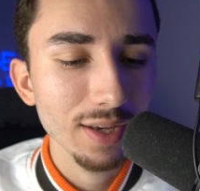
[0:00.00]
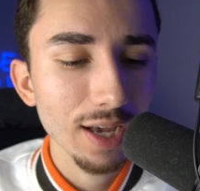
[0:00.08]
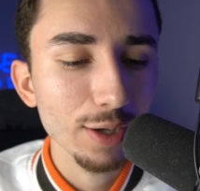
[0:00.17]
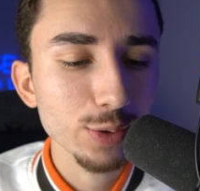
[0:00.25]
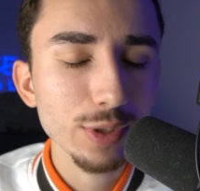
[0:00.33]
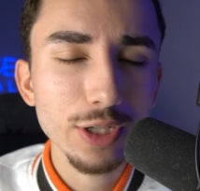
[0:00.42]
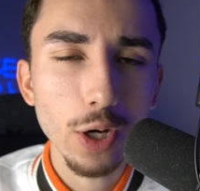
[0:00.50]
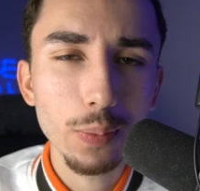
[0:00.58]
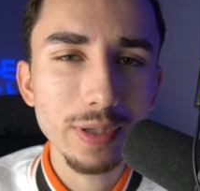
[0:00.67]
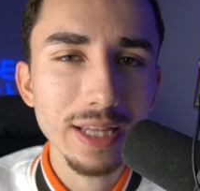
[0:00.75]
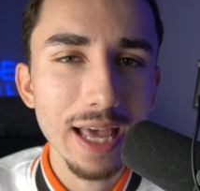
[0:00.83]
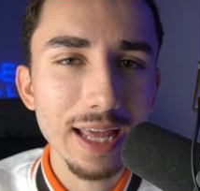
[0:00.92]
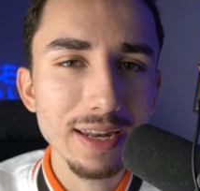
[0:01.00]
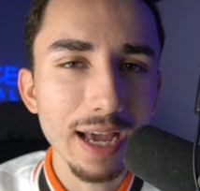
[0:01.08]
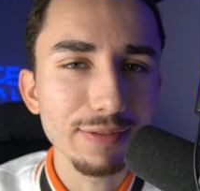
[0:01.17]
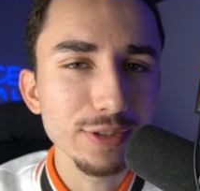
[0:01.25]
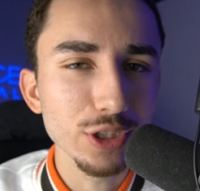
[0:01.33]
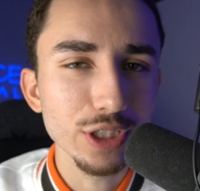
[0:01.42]
I was really hoping to end
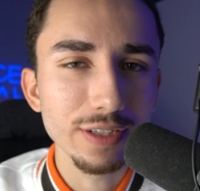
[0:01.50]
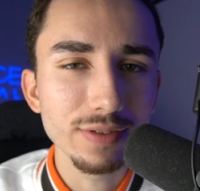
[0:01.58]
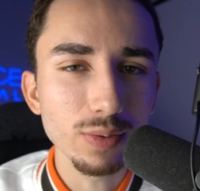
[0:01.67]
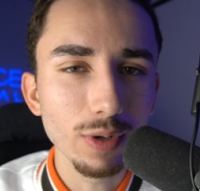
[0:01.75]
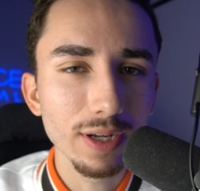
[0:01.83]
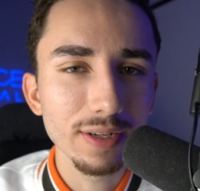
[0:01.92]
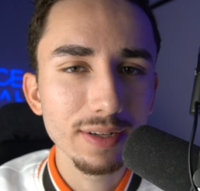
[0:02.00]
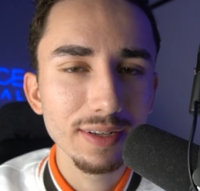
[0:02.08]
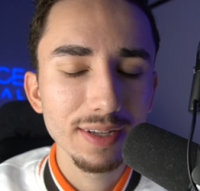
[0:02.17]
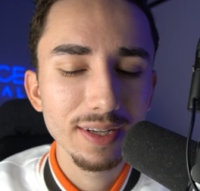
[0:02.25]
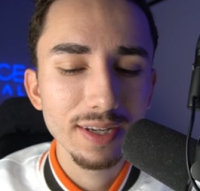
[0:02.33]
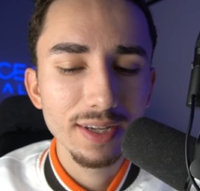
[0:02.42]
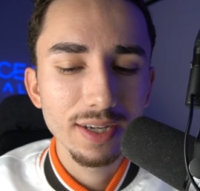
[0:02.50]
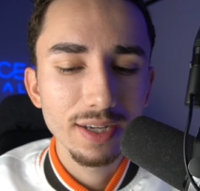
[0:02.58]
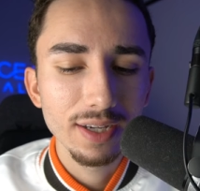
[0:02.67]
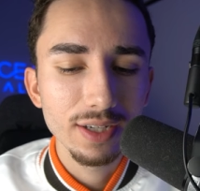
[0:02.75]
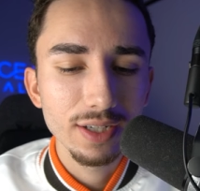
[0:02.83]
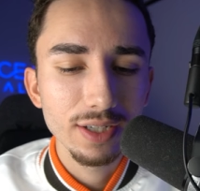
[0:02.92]
after the Chiefs won.
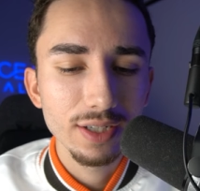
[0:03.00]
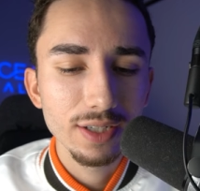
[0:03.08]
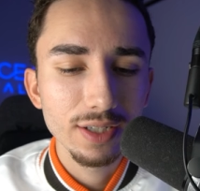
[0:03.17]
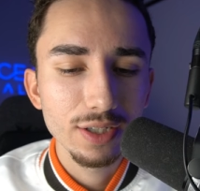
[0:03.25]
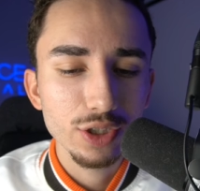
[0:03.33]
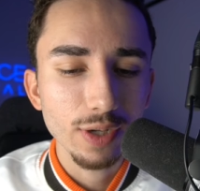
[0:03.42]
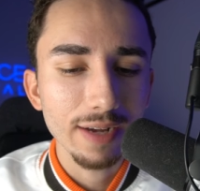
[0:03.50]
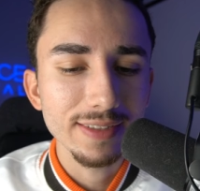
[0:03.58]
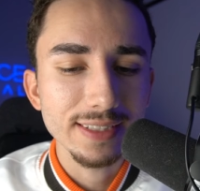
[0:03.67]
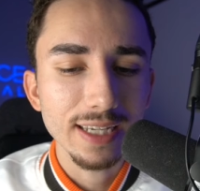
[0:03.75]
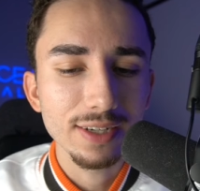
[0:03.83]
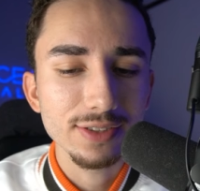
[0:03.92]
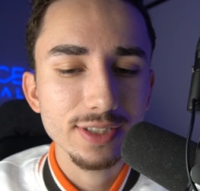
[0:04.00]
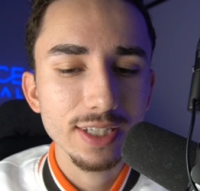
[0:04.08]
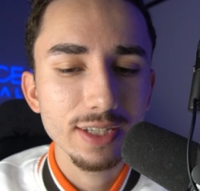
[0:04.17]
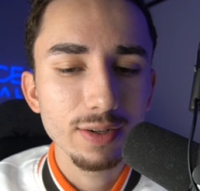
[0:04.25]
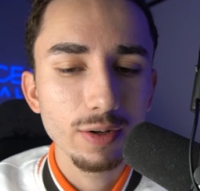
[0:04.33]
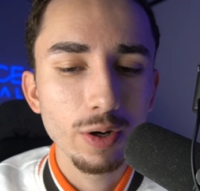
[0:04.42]
Travis
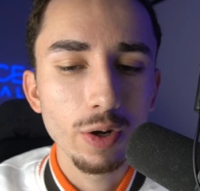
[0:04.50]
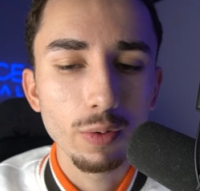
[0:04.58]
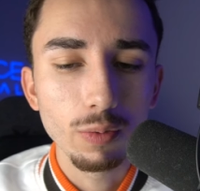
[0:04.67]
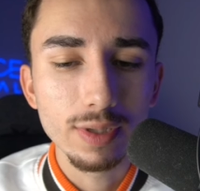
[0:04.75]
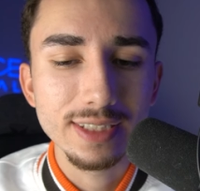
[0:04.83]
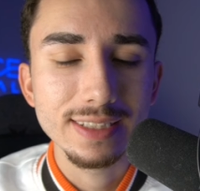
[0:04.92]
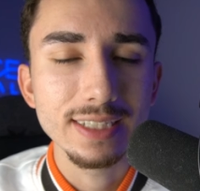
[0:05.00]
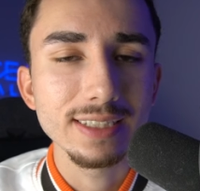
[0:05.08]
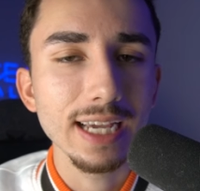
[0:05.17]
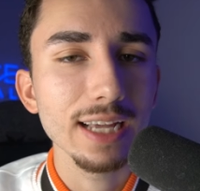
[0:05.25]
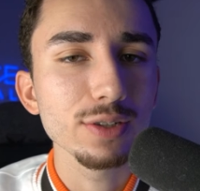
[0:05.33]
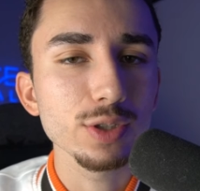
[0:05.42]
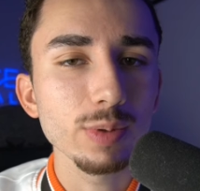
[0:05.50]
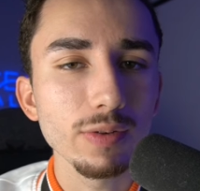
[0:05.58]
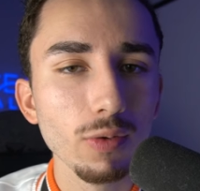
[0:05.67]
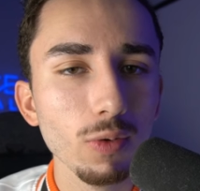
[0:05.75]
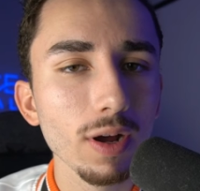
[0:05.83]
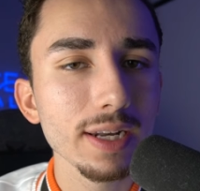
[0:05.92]
Kelsey would see Taylor Swift
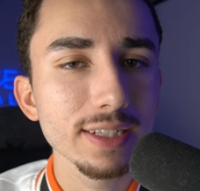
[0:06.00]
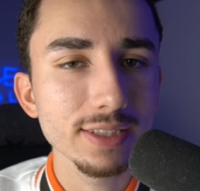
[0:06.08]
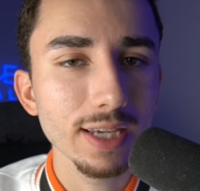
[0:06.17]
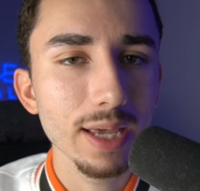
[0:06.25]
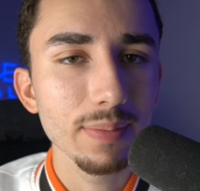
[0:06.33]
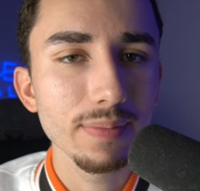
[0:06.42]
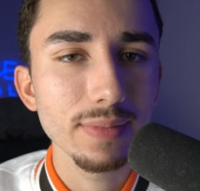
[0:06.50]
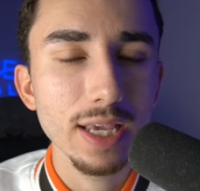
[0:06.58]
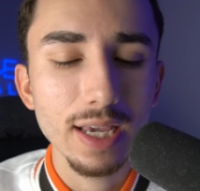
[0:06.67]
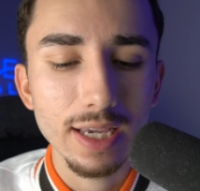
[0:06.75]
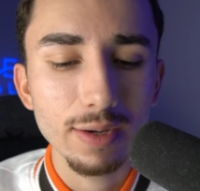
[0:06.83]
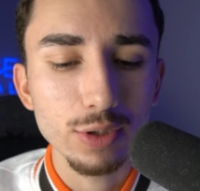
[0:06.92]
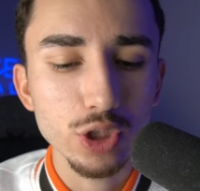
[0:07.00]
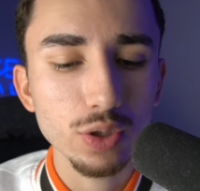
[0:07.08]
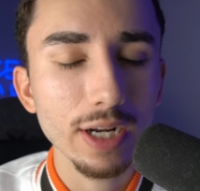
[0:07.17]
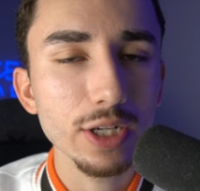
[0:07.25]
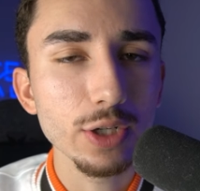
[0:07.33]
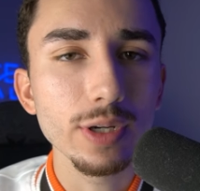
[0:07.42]
running to him. He would
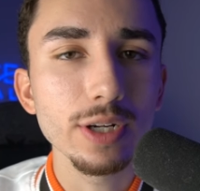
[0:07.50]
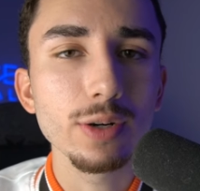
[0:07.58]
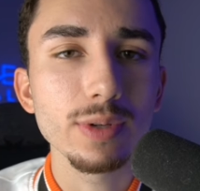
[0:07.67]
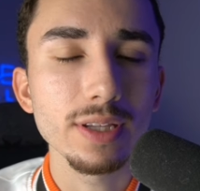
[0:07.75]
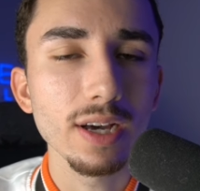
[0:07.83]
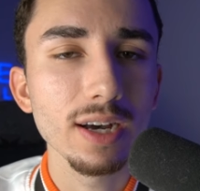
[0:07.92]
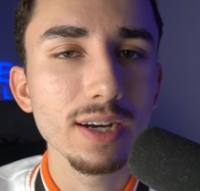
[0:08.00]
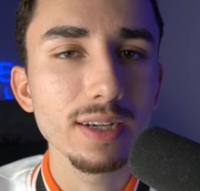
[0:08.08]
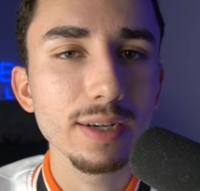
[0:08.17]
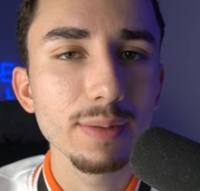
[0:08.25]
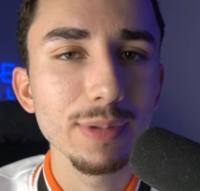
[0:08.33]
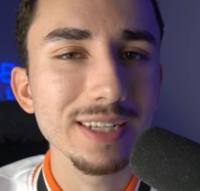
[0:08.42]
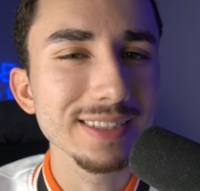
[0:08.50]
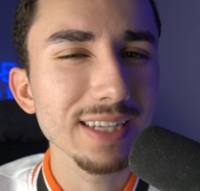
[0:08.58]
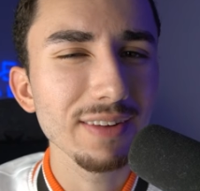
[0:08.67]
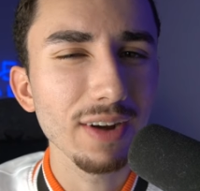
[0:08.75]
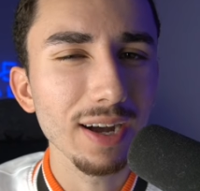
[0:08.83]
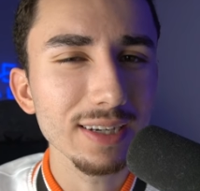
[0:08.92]
try to greet her with a hug, but instead
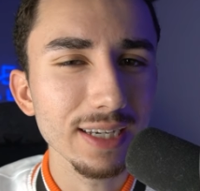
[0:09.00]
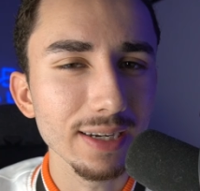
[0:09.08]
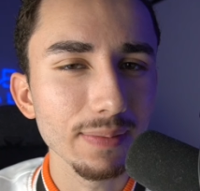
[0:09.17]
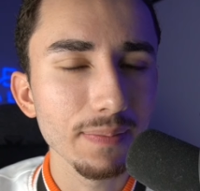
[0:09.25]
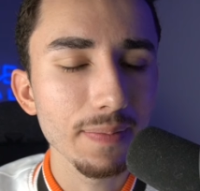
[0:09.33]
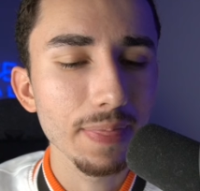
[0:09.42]
of hugging,